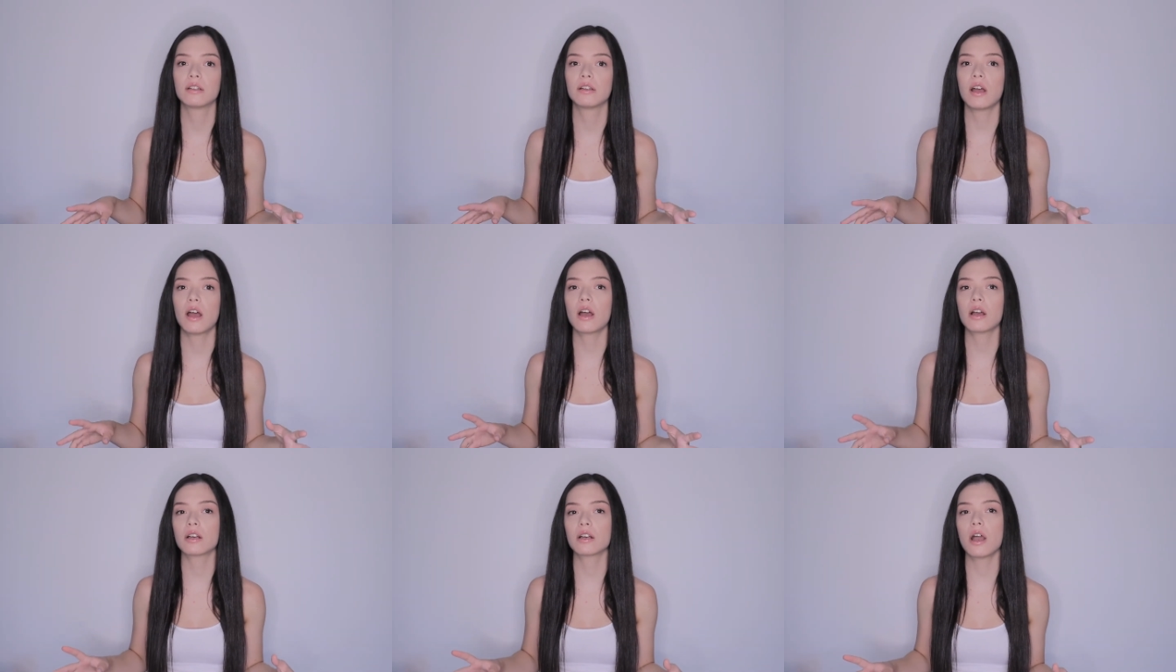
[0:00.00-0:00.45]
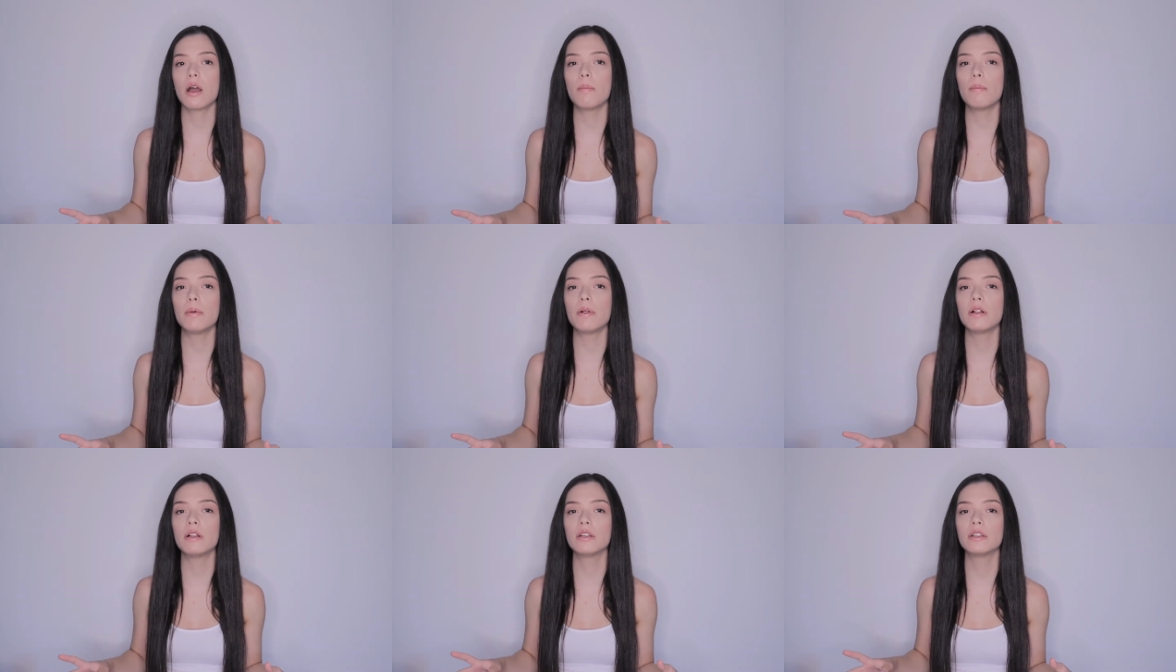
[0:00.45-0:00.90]
a
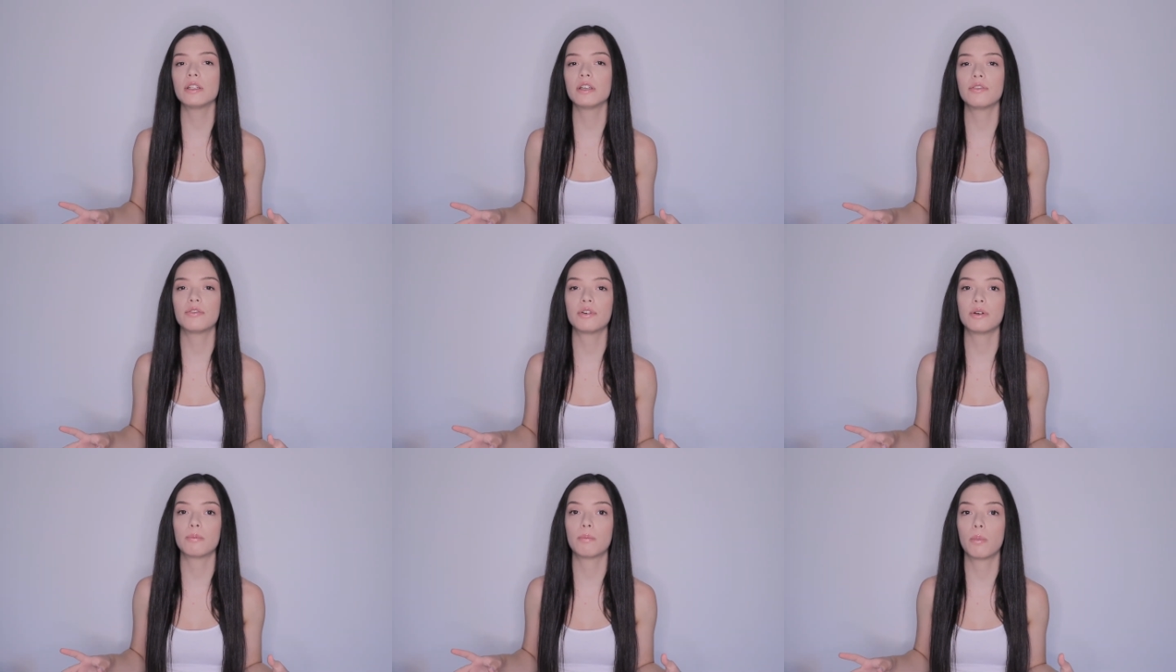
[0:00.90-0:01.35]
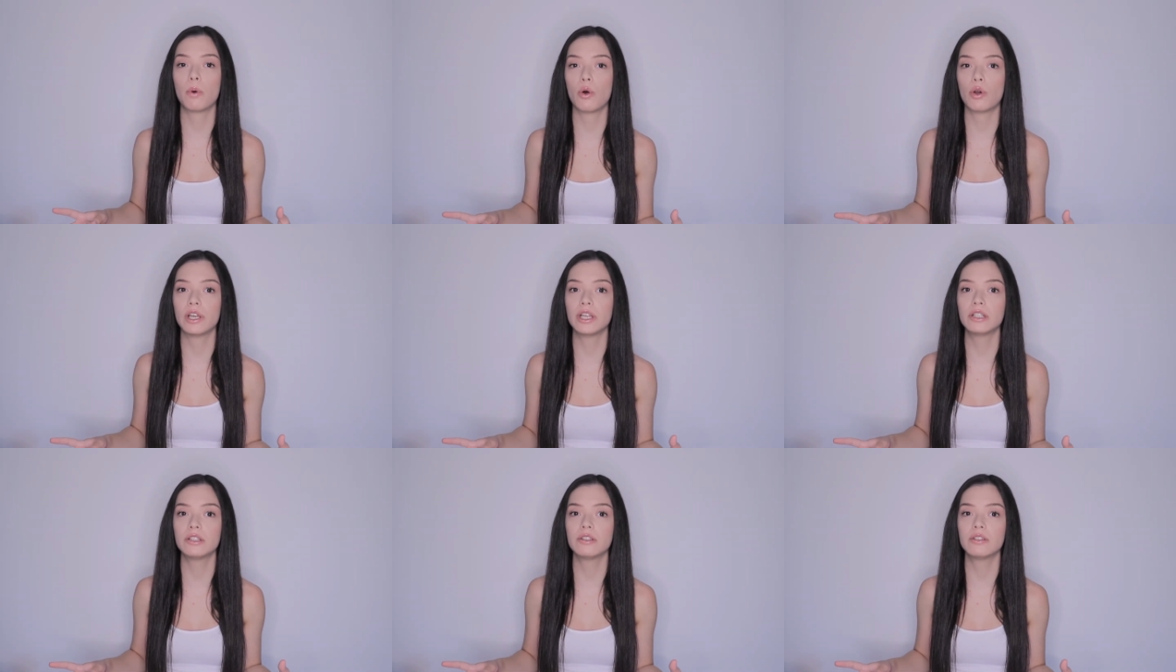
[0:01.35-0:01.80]
couple different
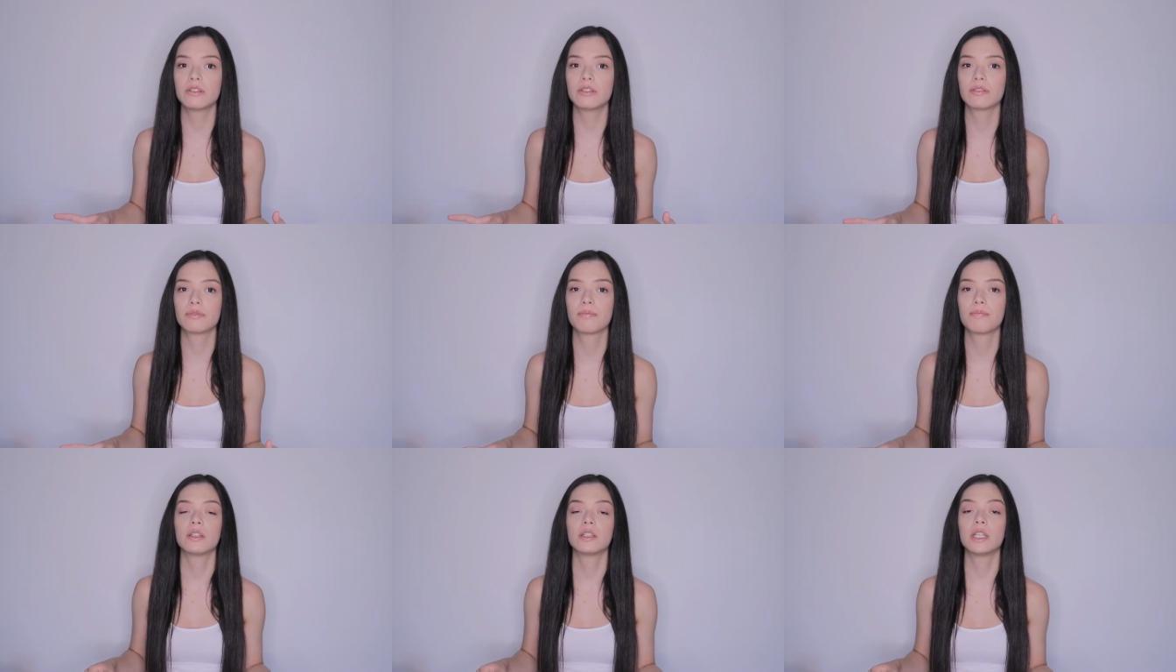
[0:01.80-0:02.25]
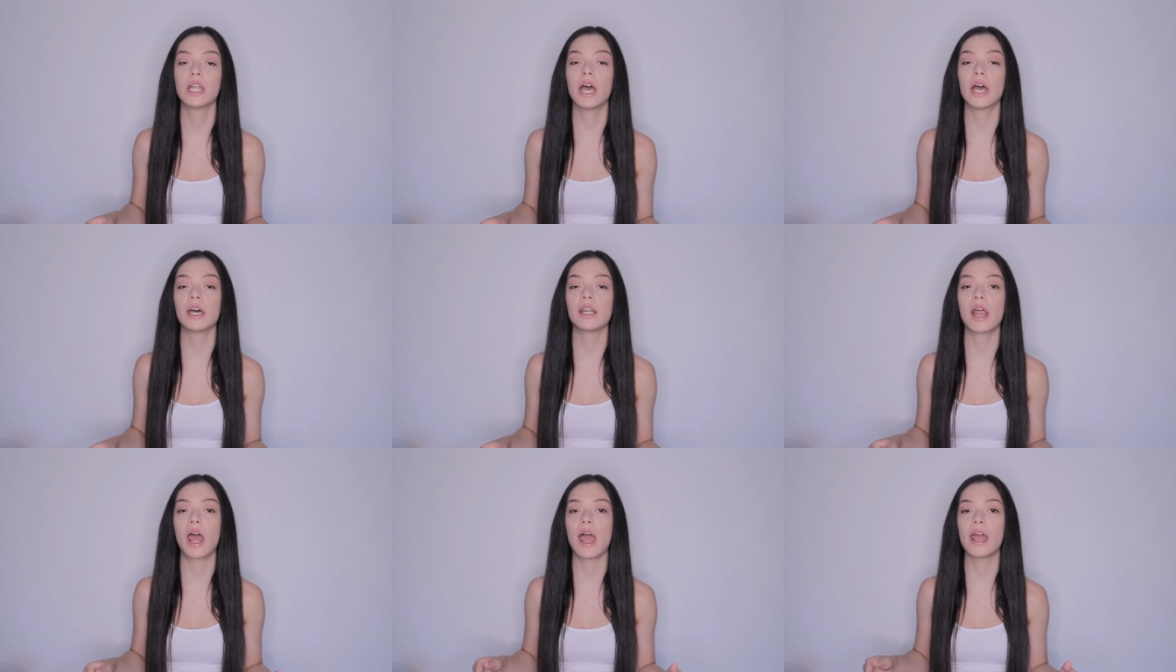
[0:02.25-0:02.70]
points
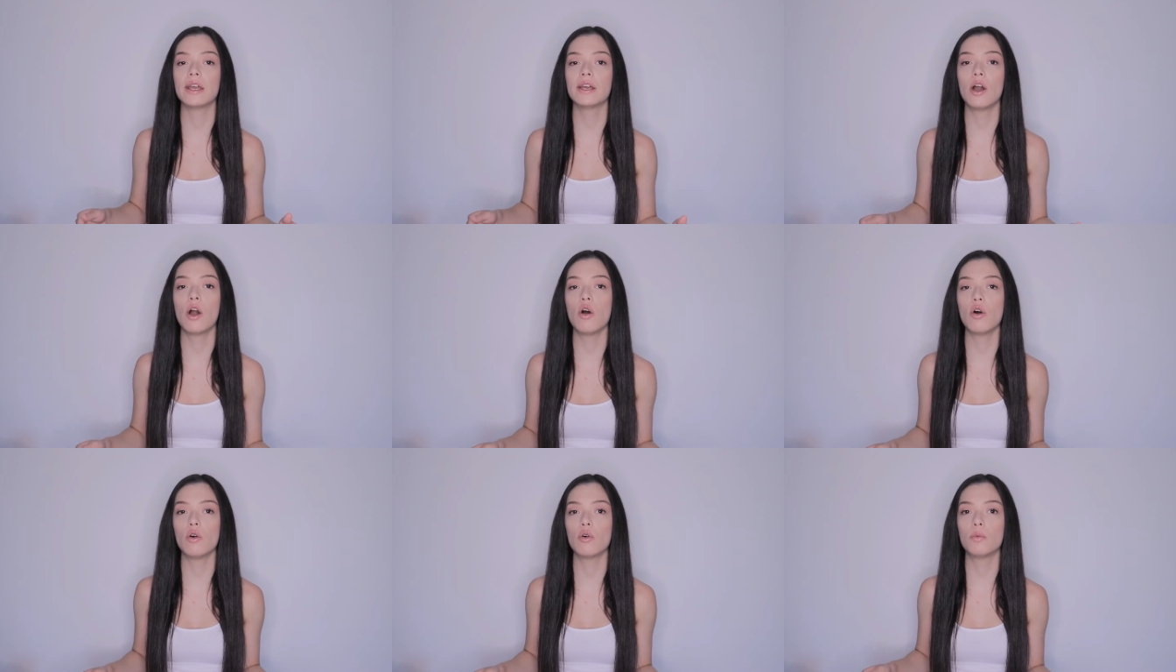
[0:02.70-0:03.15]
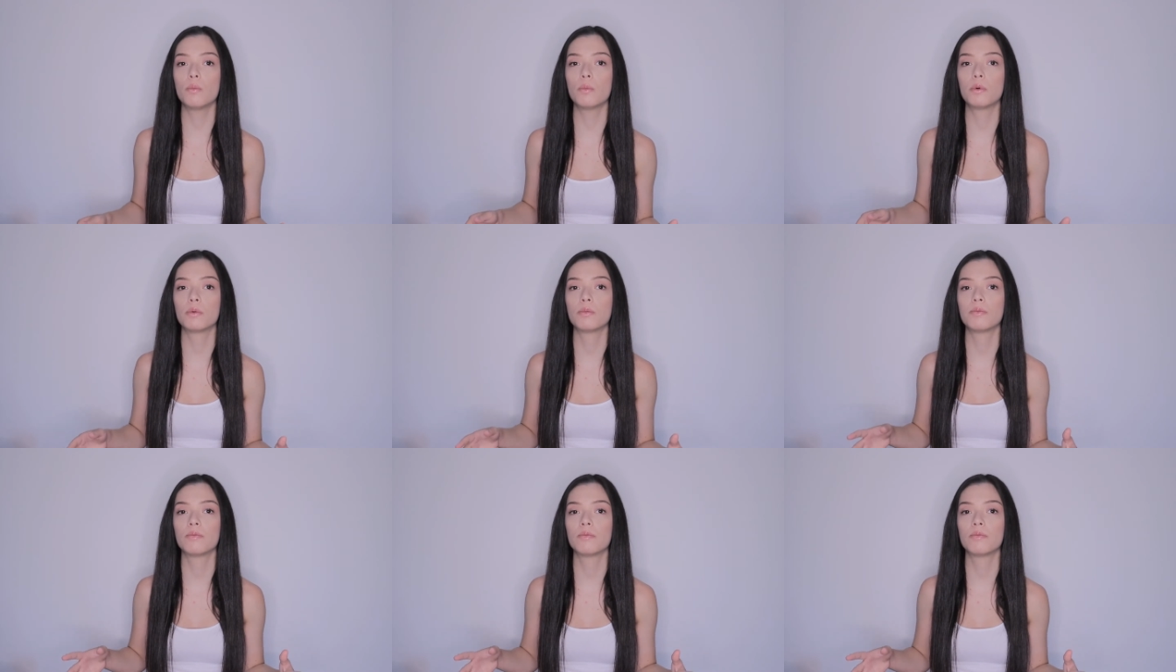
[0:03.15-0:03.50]
that I hope